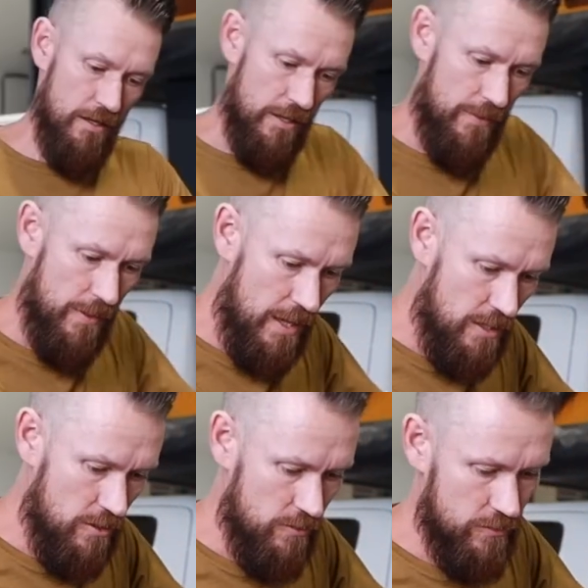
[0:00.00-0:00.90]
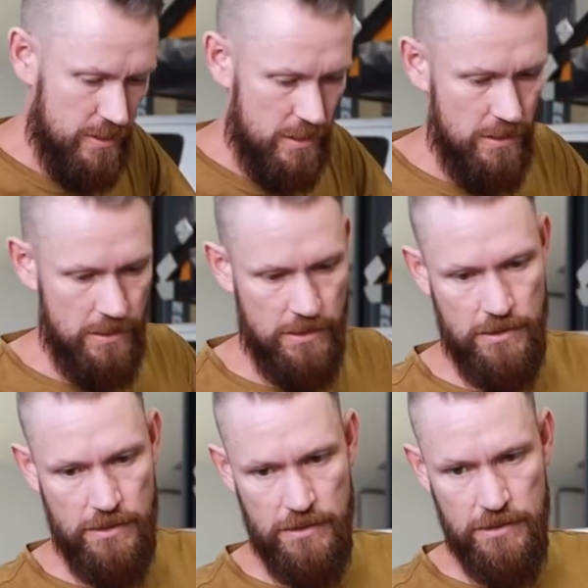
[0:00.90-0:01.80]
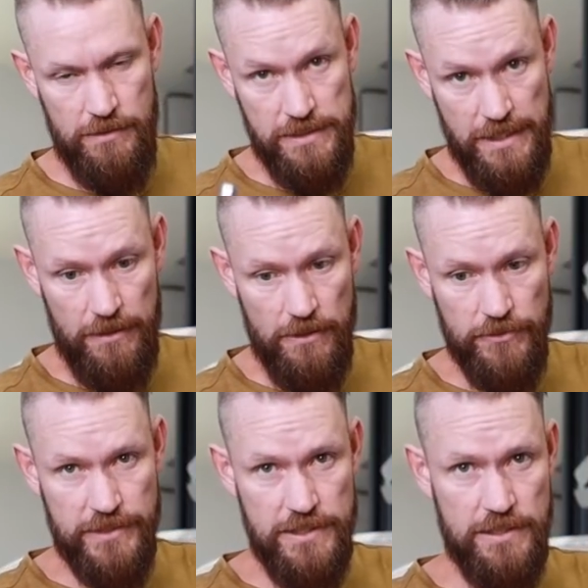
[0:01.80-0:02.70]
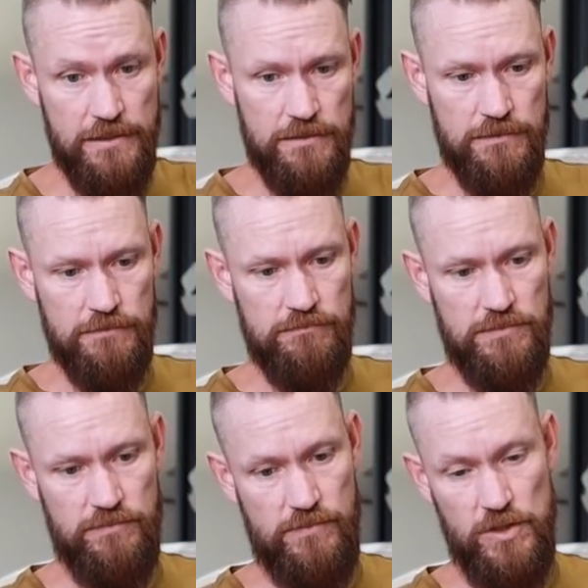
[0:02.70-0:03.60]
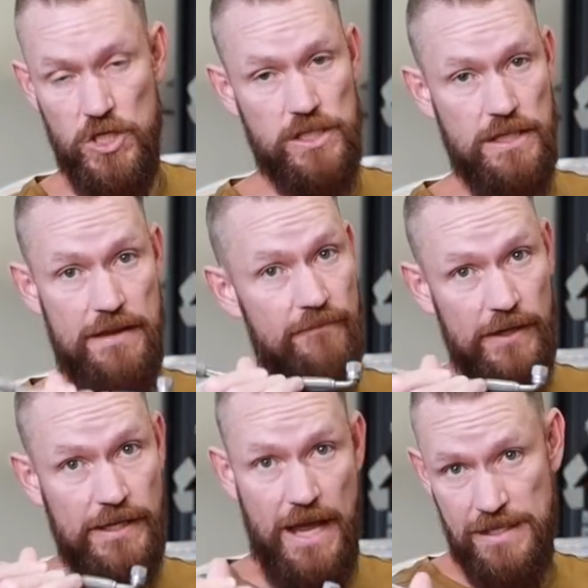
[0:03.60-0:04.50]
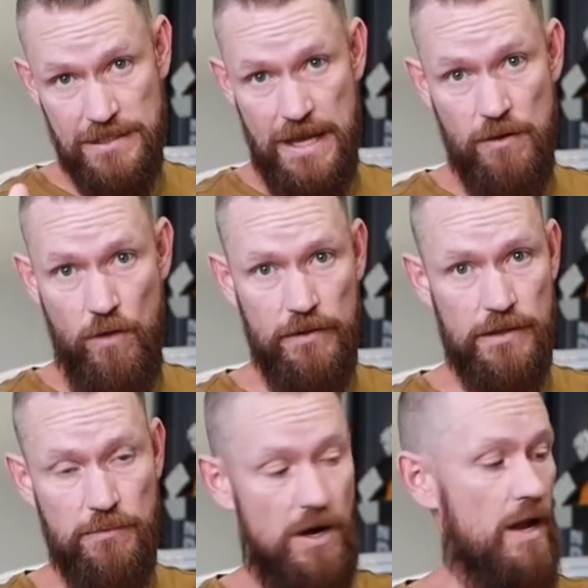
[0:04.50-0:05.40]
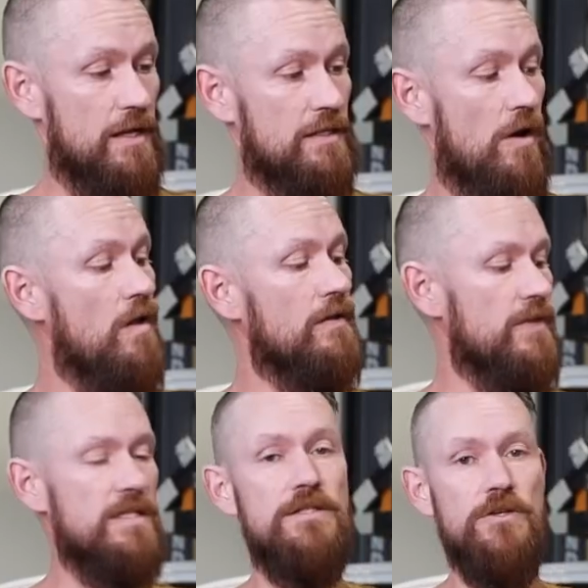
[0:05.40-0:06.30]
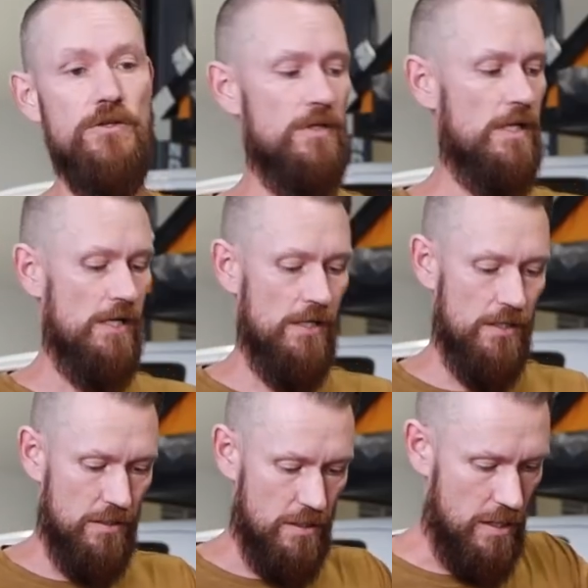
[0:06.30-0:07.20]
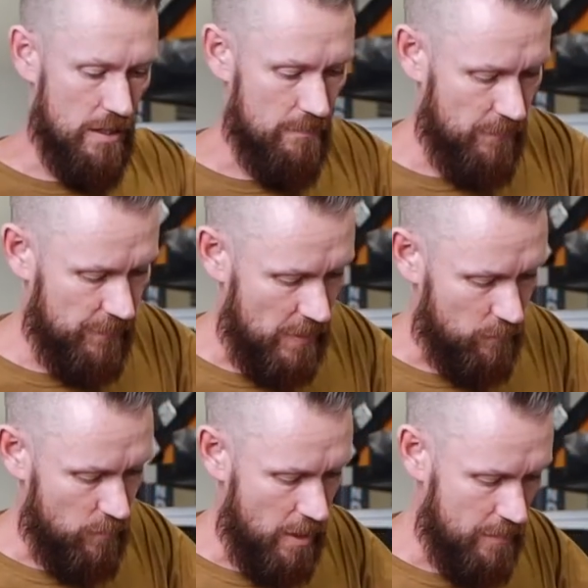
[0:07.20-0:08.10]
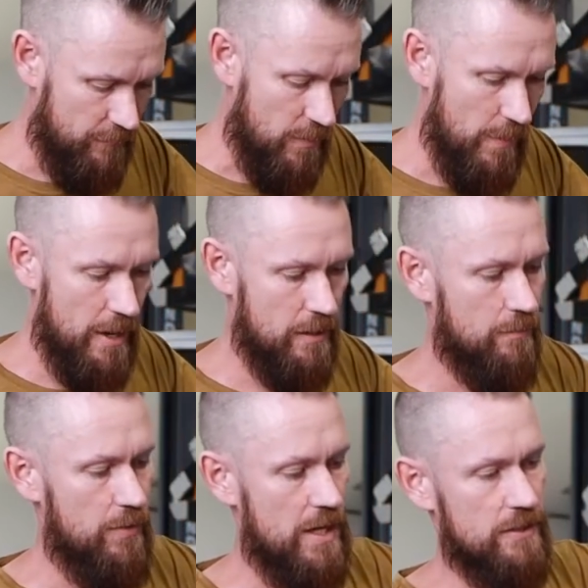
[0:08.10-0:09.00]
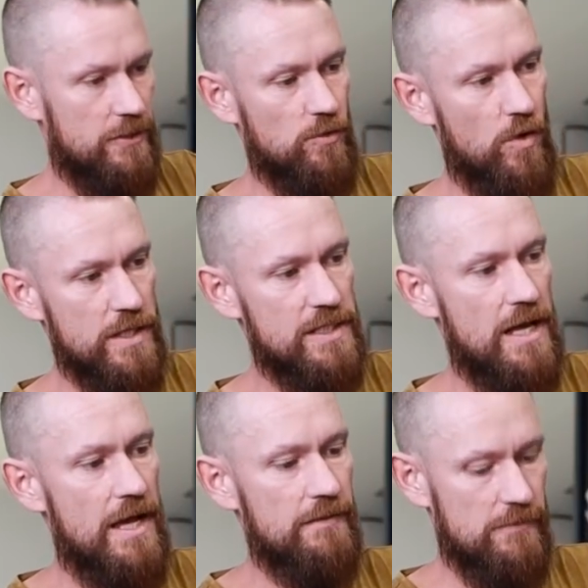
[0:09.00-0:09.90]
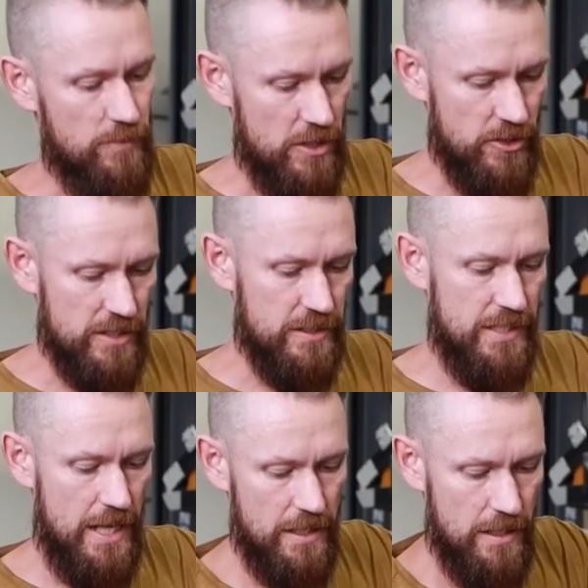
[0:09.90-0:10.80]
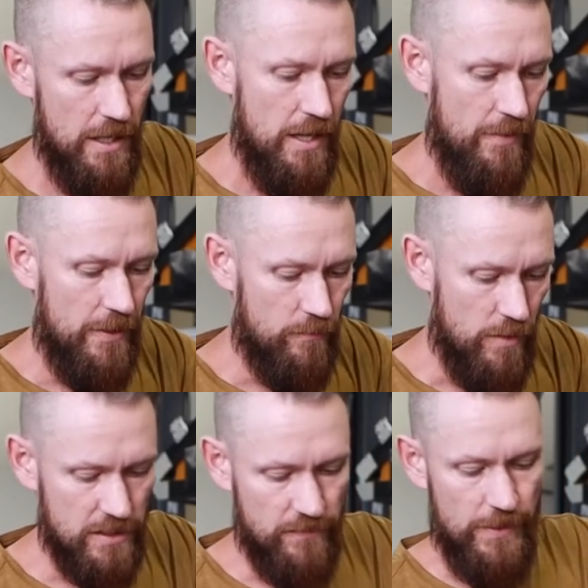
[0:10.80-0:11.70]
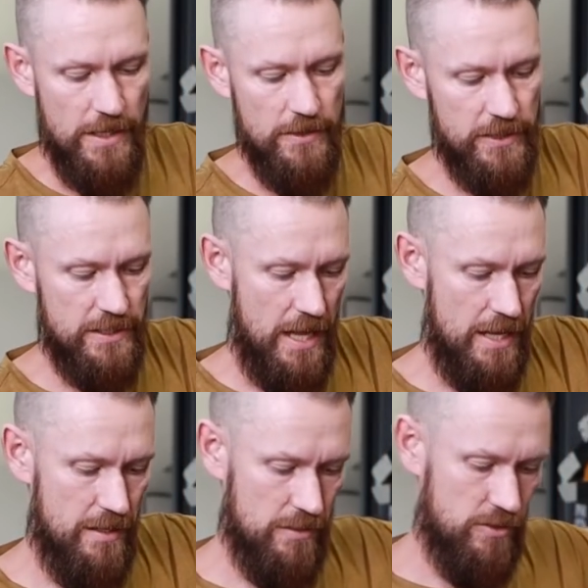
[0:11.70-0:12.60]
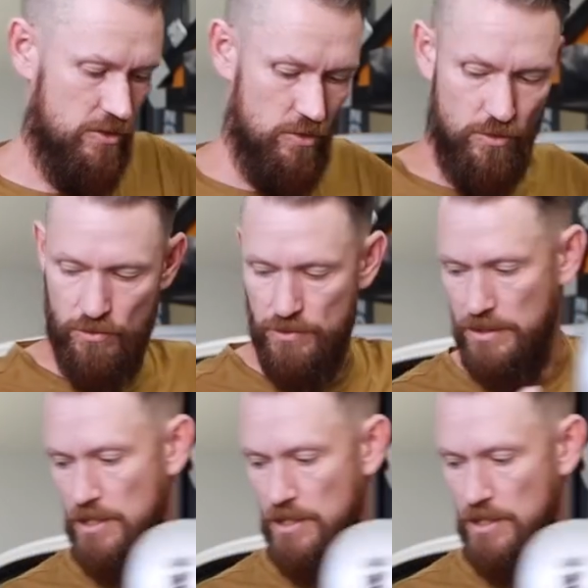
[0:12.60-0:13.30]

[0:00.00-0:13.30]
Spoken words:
and then they use these air hoses, look like very nice, high quality products, all of these do, that run from the air compressor into one side to pressurize the tank, and it runs from the other side to the